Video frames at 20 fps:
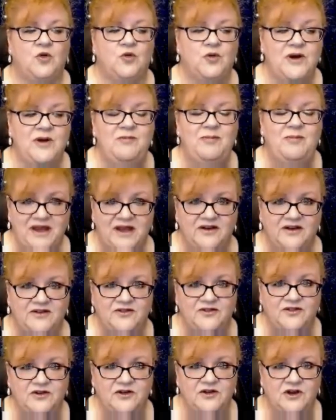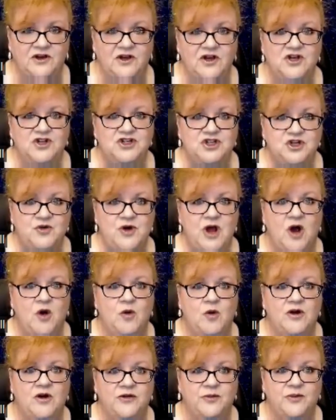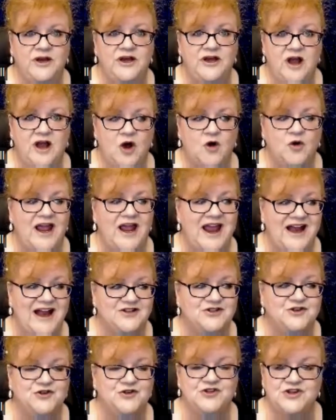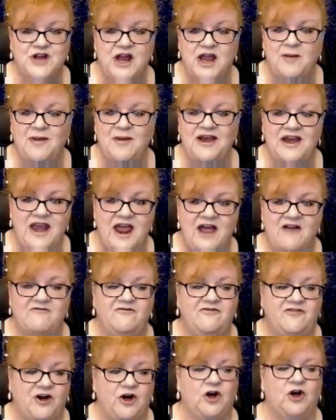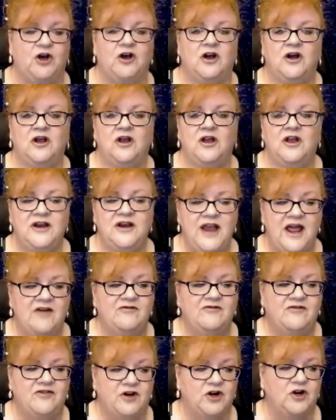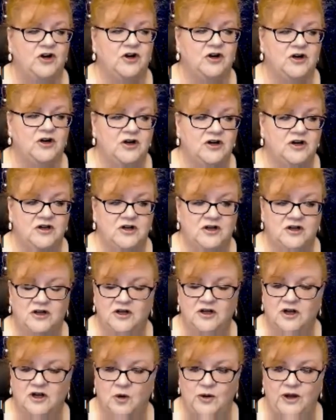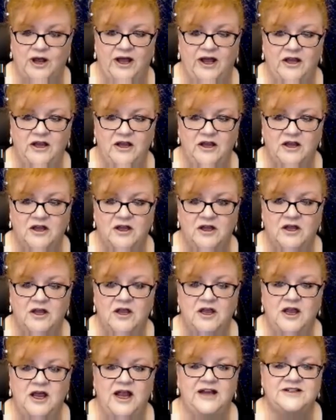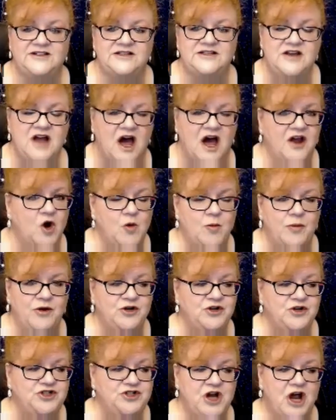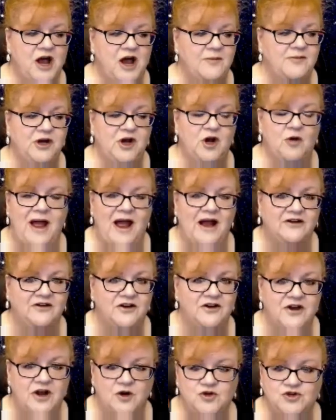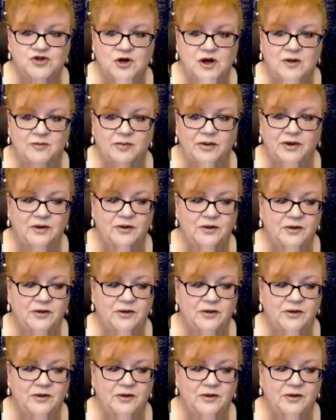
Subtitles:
rebids 2 no or 3 no to answer Stayman. Never, never. Okay? It's not opener's job to go back to no trump.